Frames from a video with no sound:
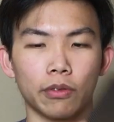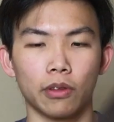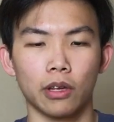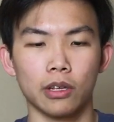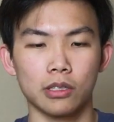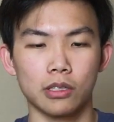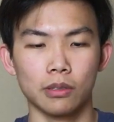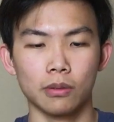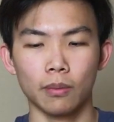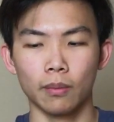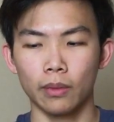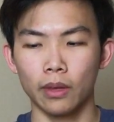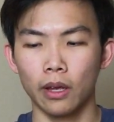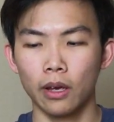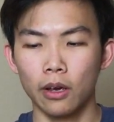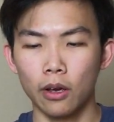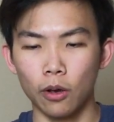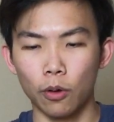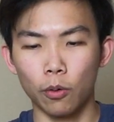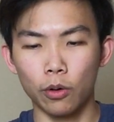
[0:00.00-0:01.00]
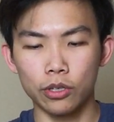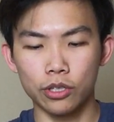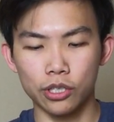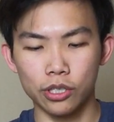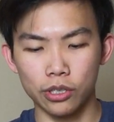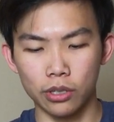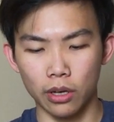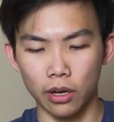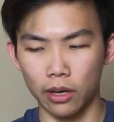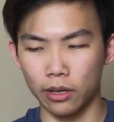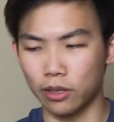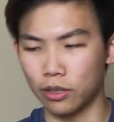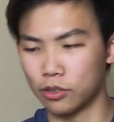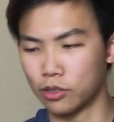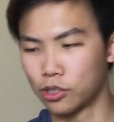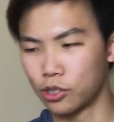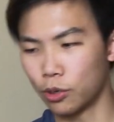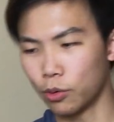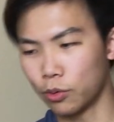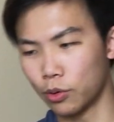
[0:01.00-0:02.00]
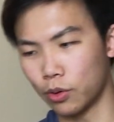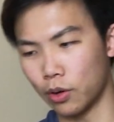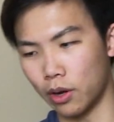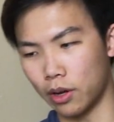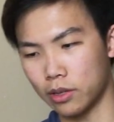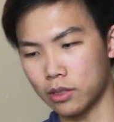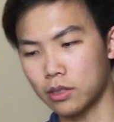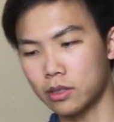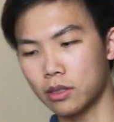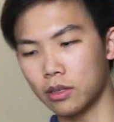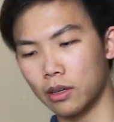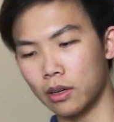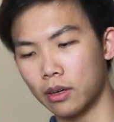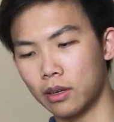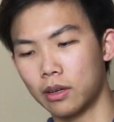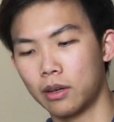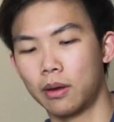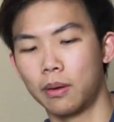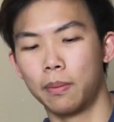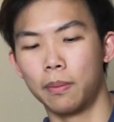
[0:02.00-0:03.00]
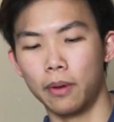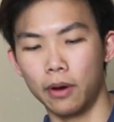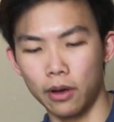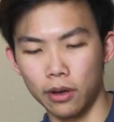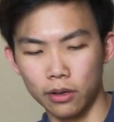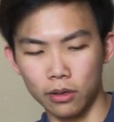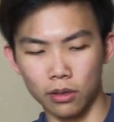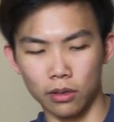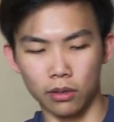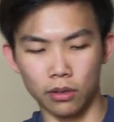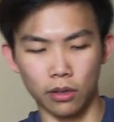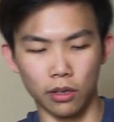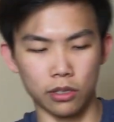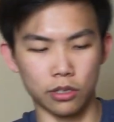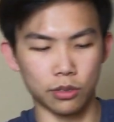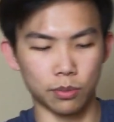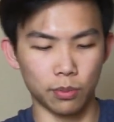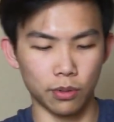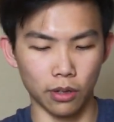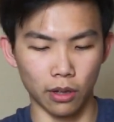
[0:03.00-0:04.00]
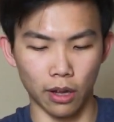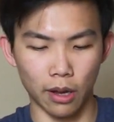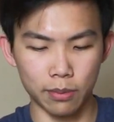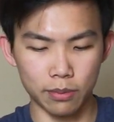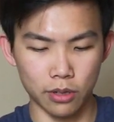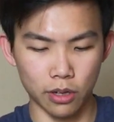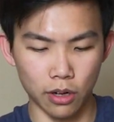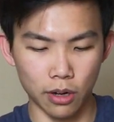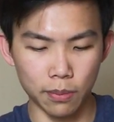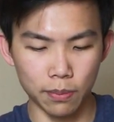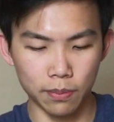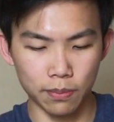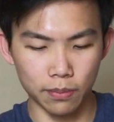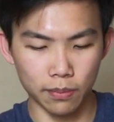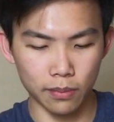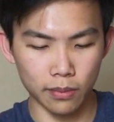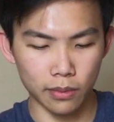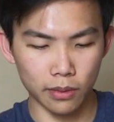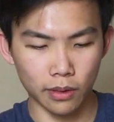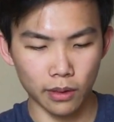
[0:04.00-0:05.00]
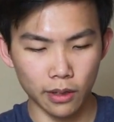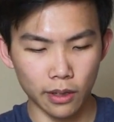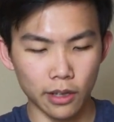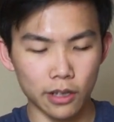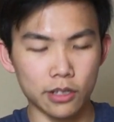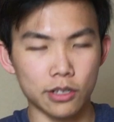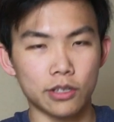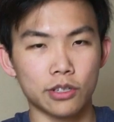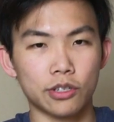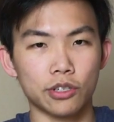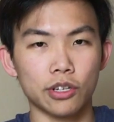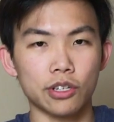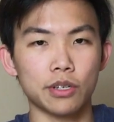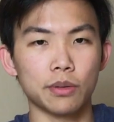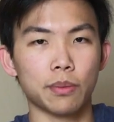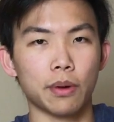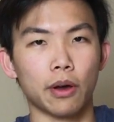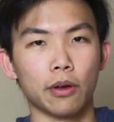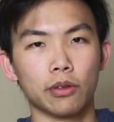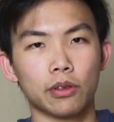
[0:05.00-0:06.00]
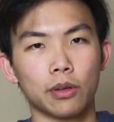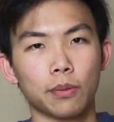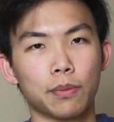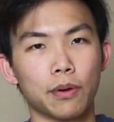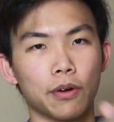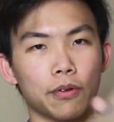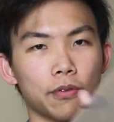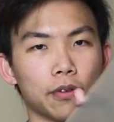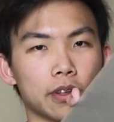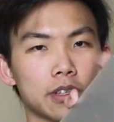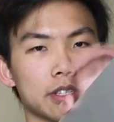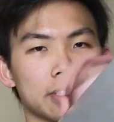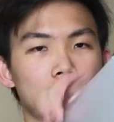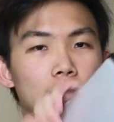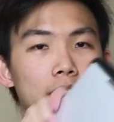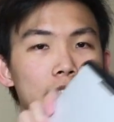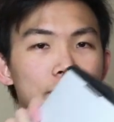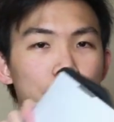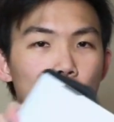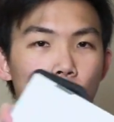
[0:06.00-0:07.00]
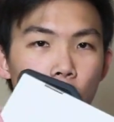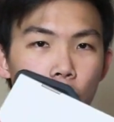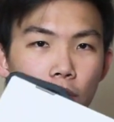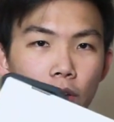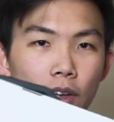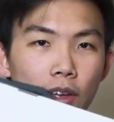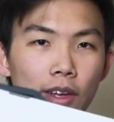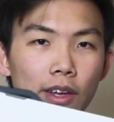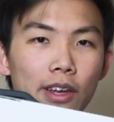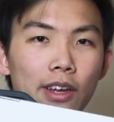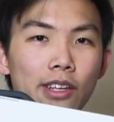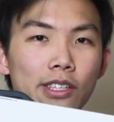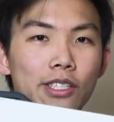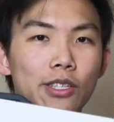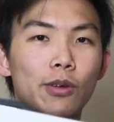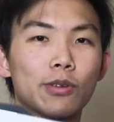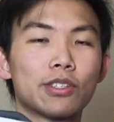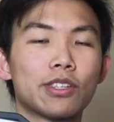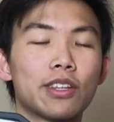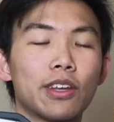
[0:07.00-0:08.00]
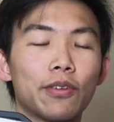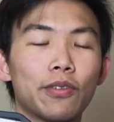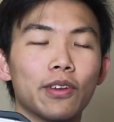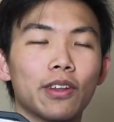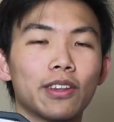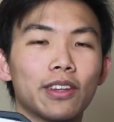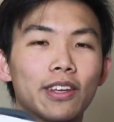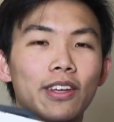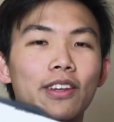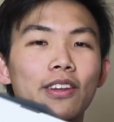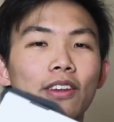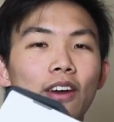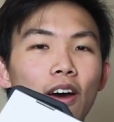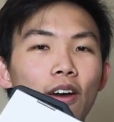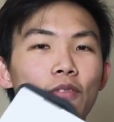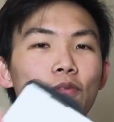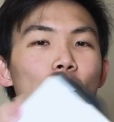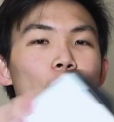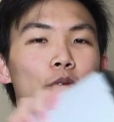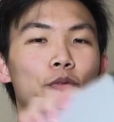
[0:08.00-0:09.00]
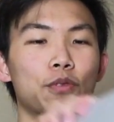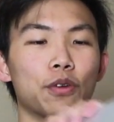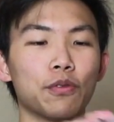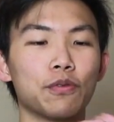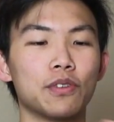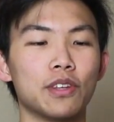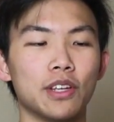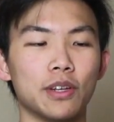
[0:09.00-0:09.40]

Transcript: on top of this, which I can show you guys that my HP laptop is just about the perfect size for it. So it's definitely not for